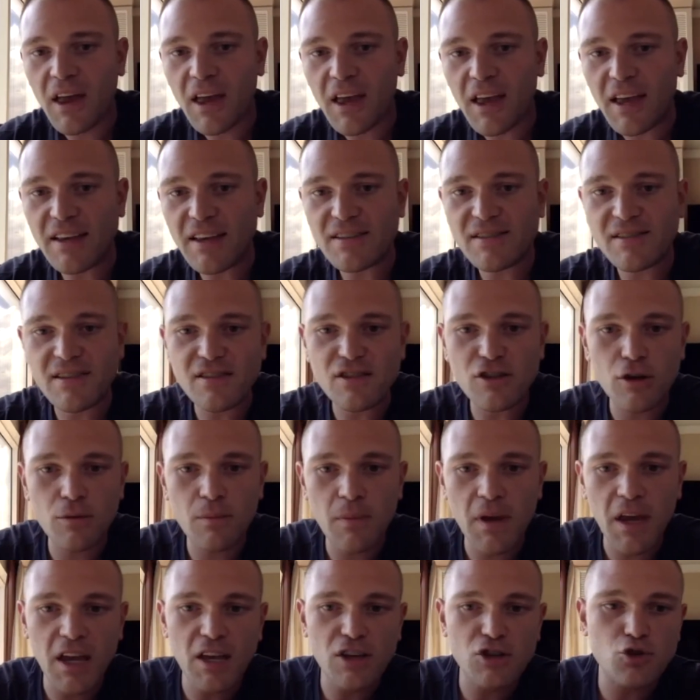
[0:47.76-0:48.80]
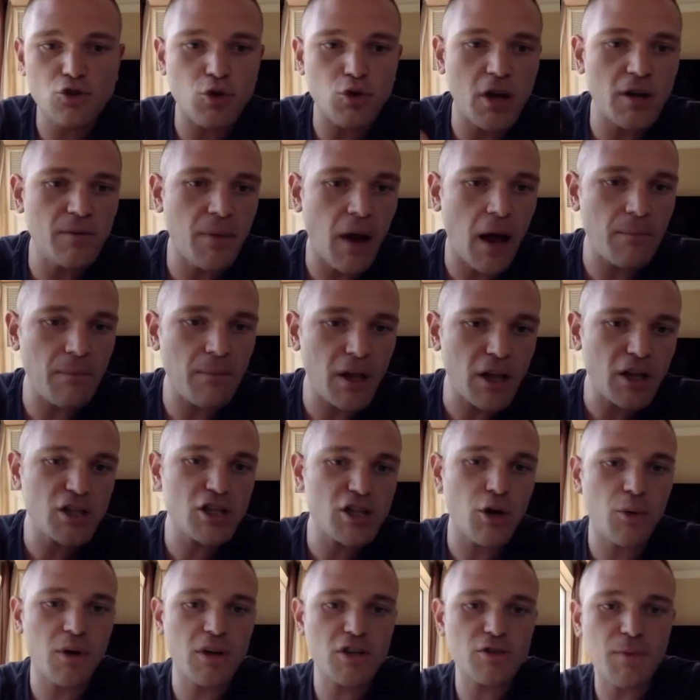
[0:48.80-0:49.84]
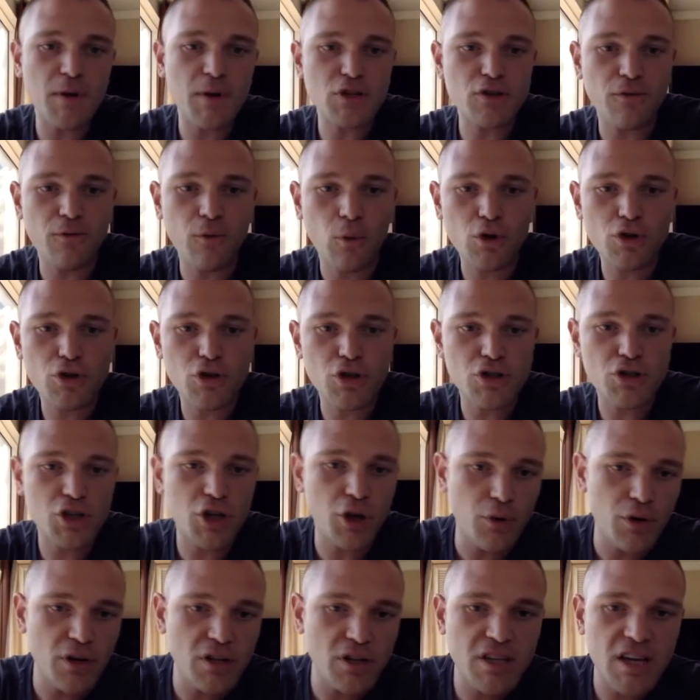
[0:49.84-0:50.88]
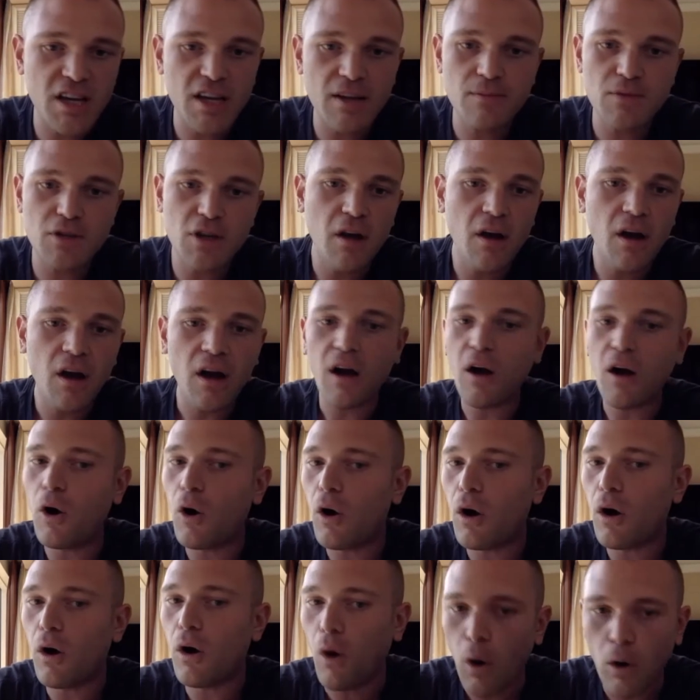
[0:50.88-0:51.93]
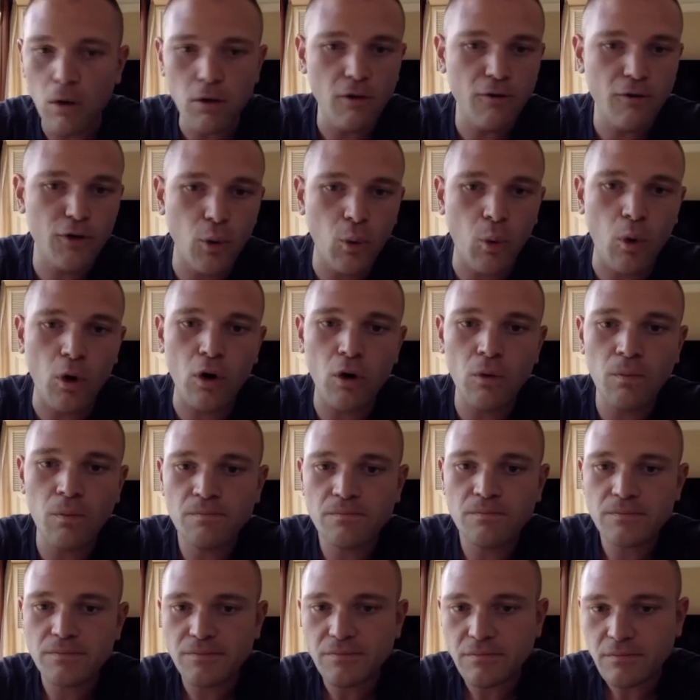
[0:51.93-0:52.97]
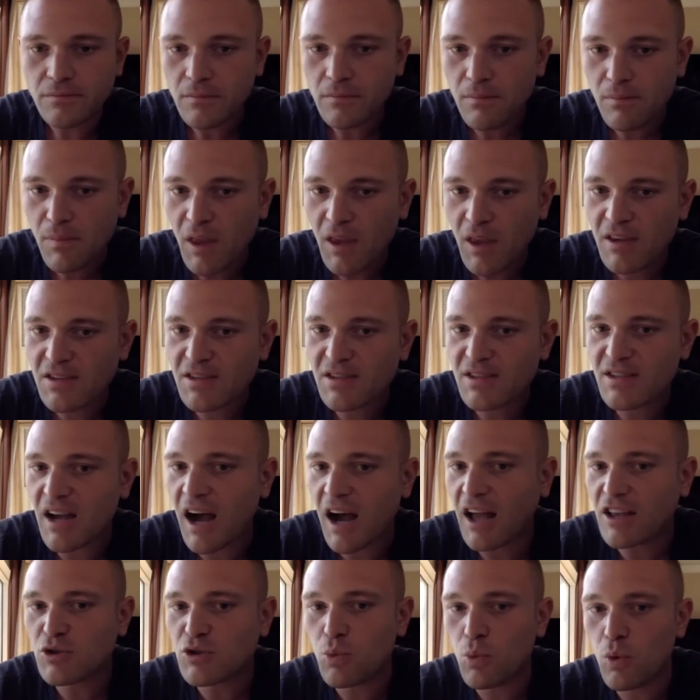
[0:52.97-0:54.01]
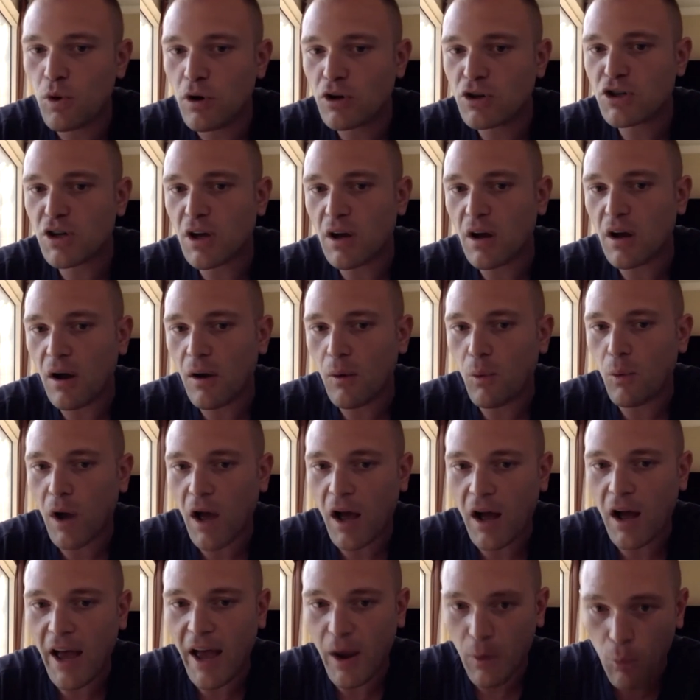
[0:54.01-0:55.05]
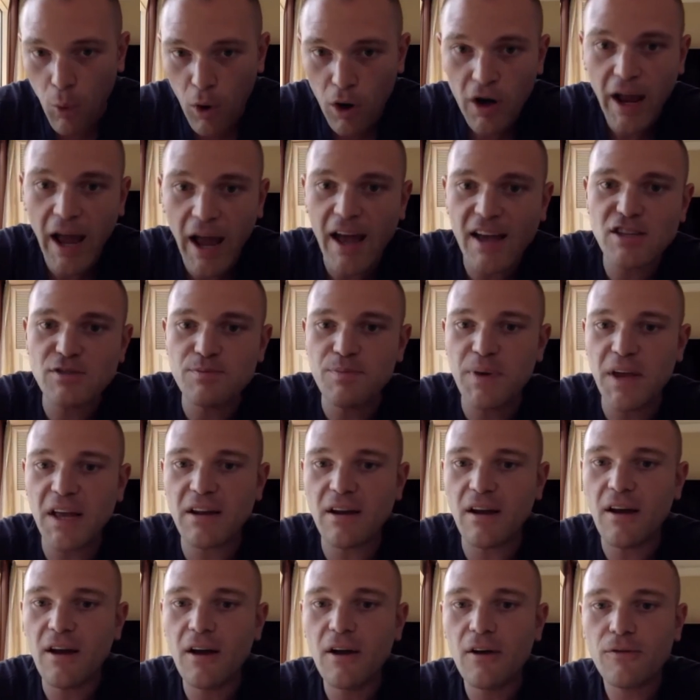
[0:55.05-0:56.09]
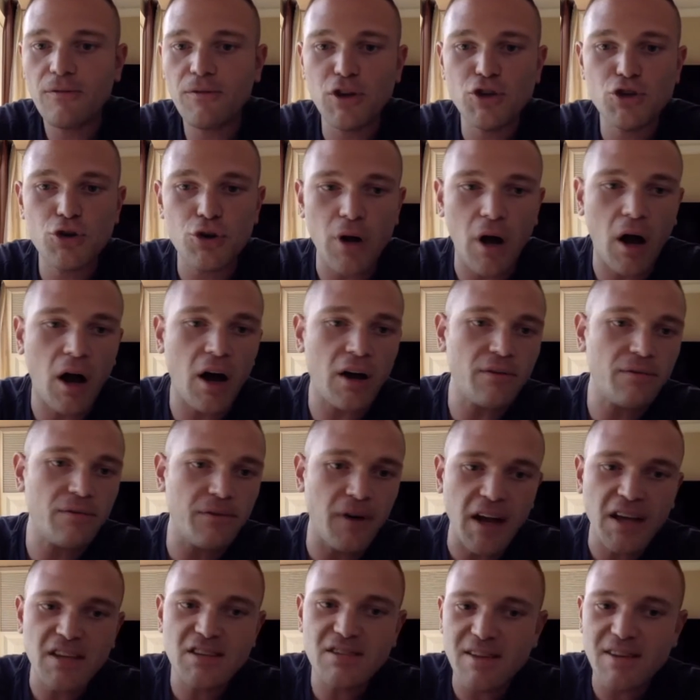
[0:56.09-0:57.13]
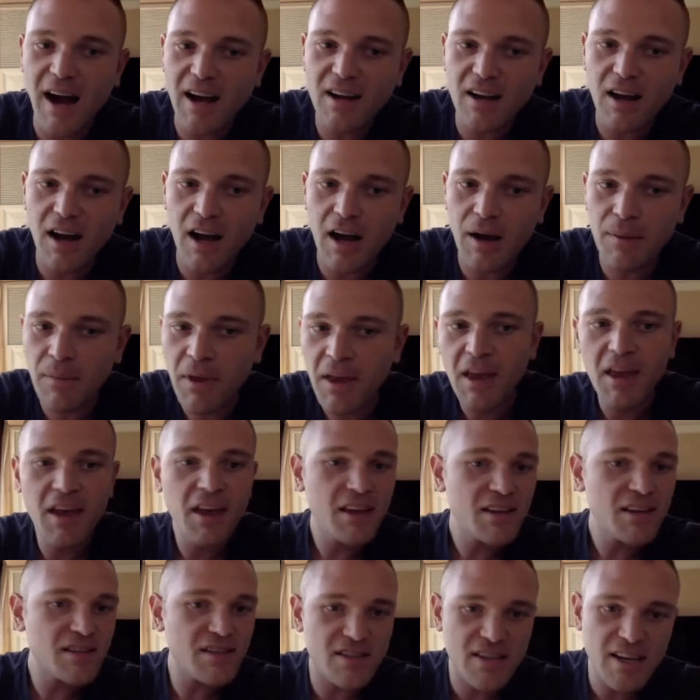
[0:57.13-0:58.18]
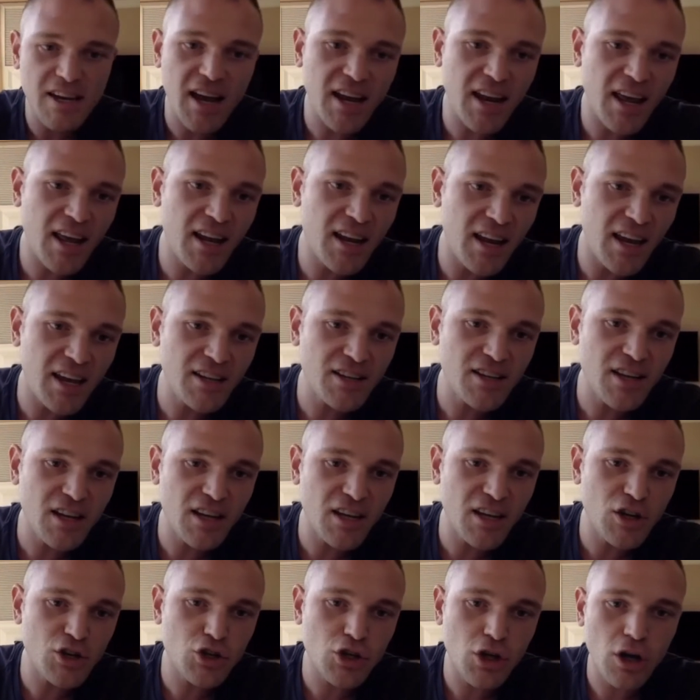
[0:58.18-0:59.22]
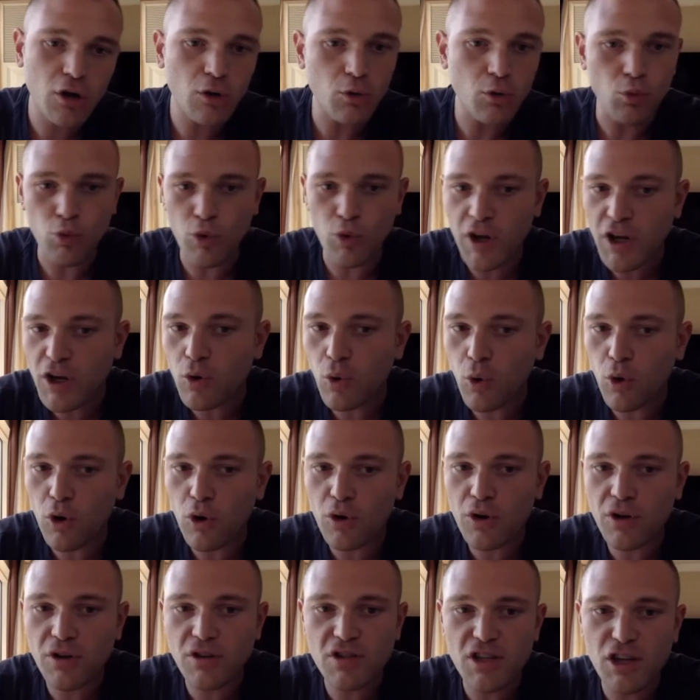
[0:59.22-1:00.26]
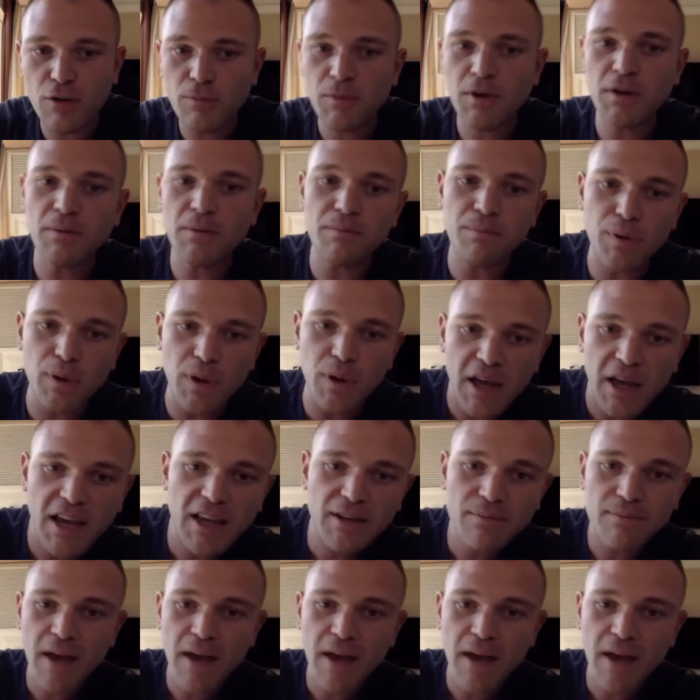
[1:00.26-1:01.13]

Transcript: His system is trained by military and special forces security teams all over the world. Scott's worked, uh, work has been featured on Vice dot com, C N N Indonesia, Recoil Concealment, Blade